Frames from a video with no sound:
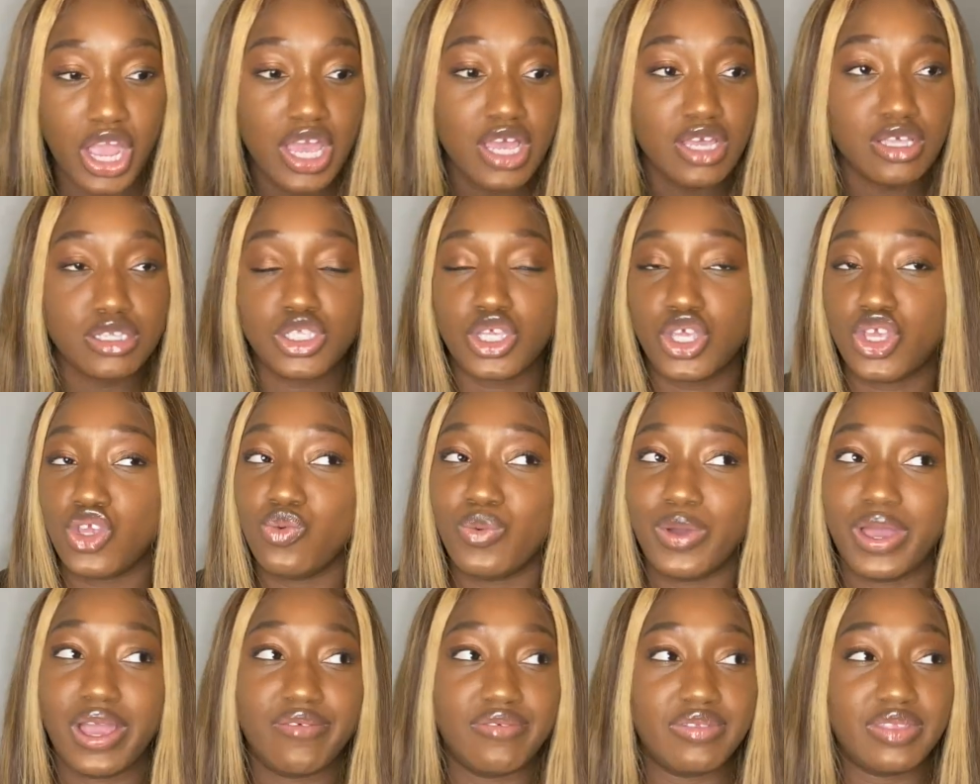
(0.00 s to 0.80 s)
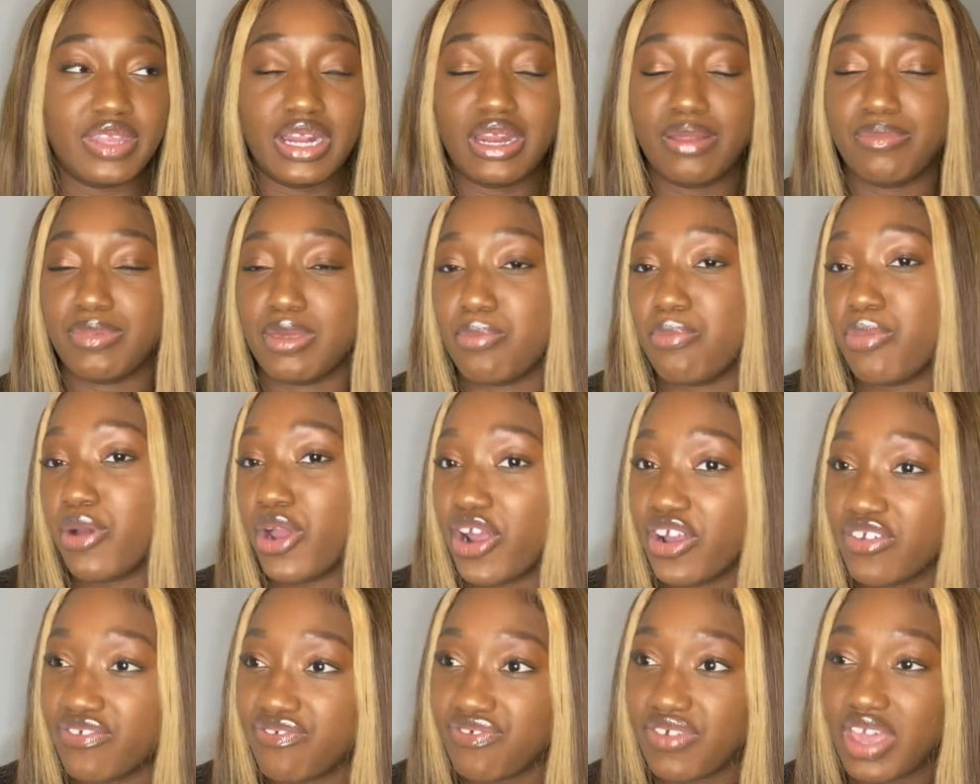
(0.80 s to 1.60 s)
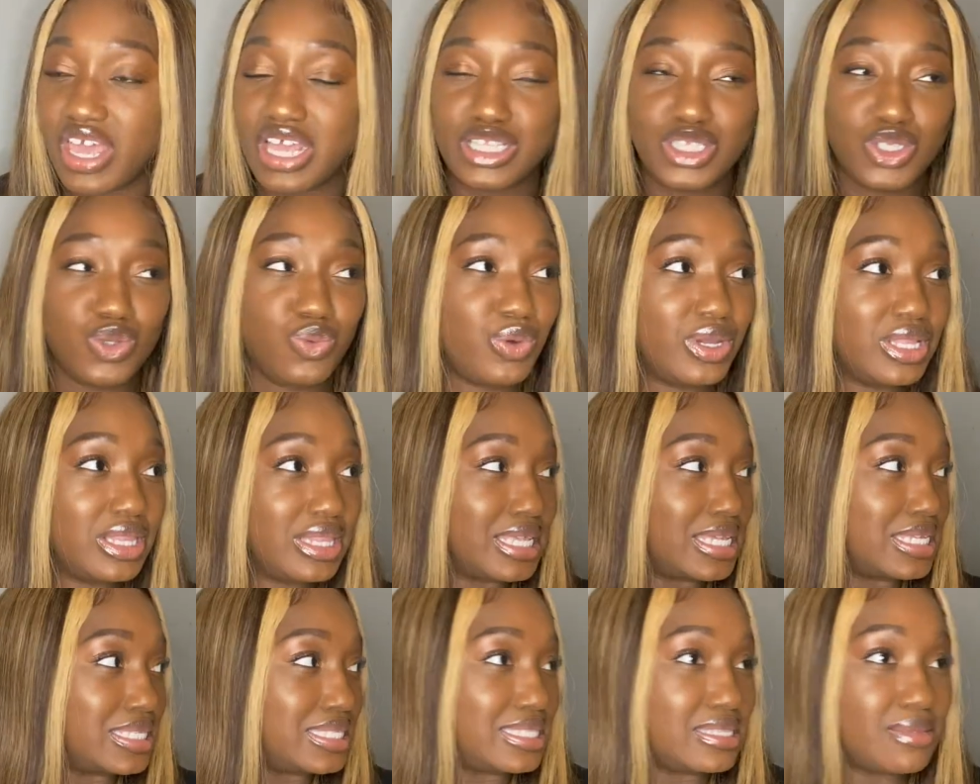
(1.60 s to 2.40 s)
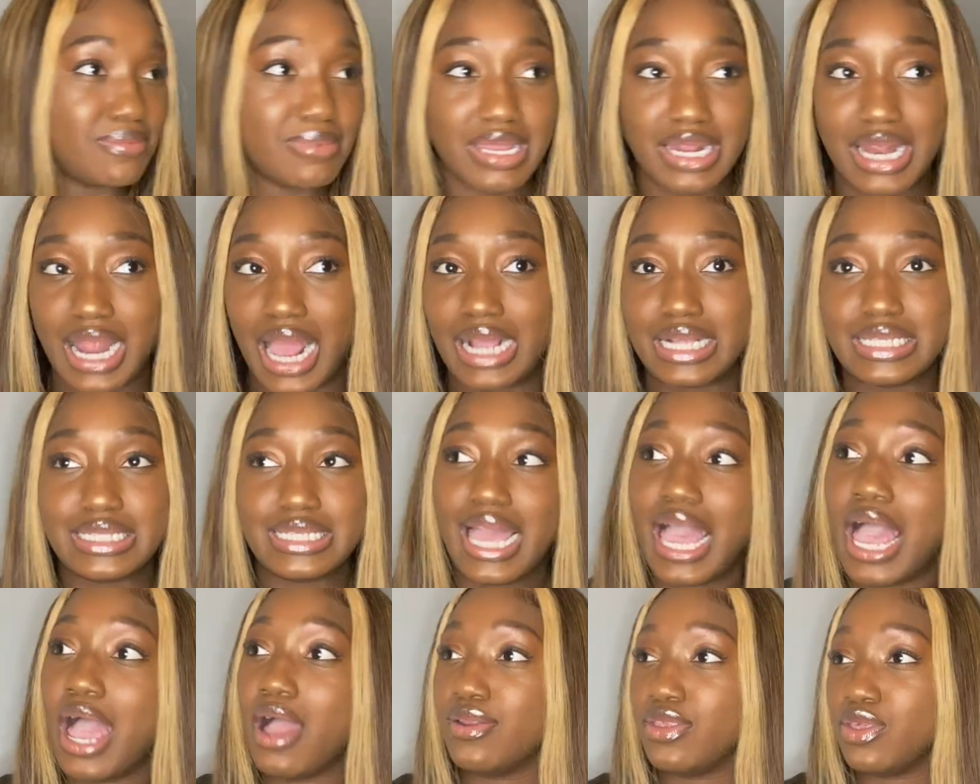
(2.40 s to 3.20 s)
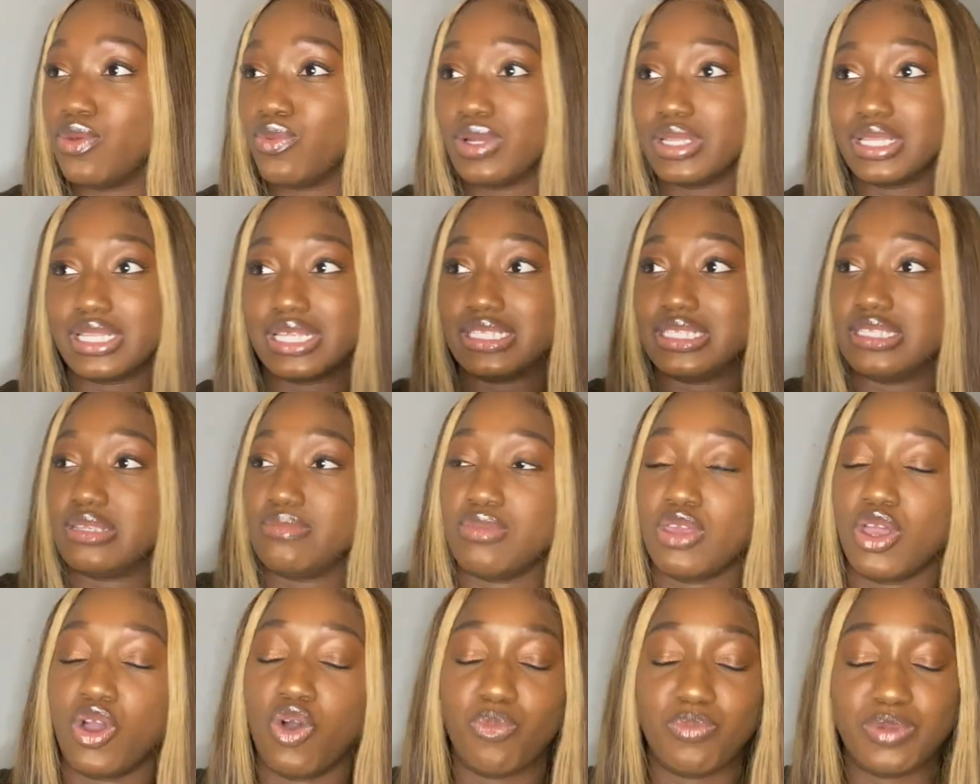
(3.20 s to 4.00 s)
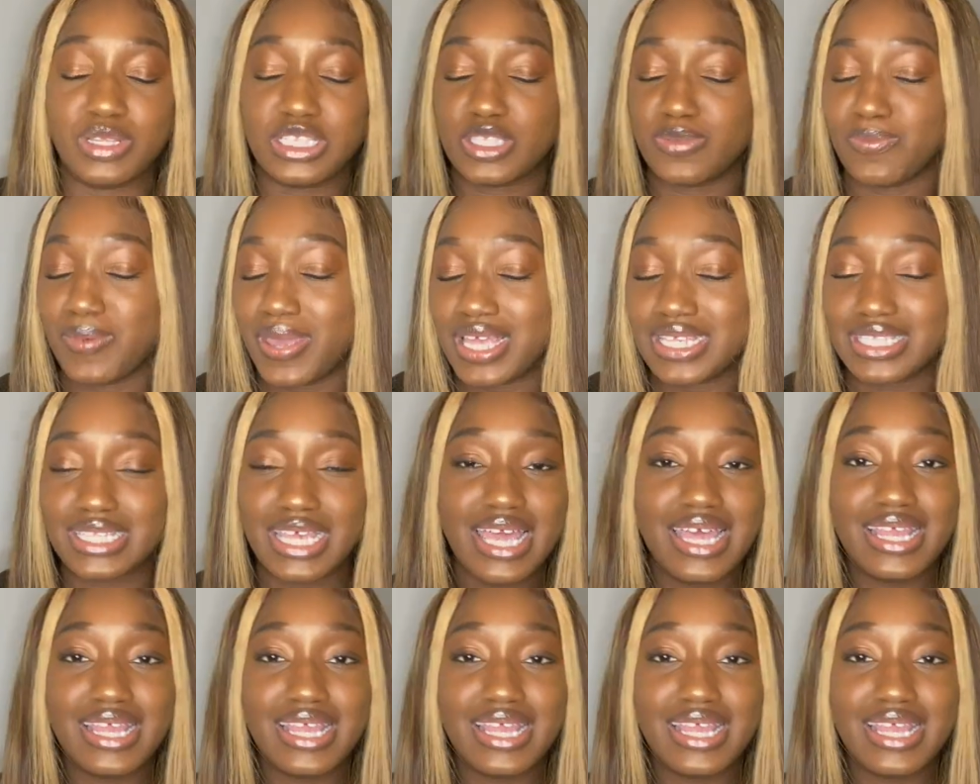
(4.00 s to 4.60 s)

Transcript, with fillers: So you want everything to be perfect. You want this to be knocked down. You want this to be open space.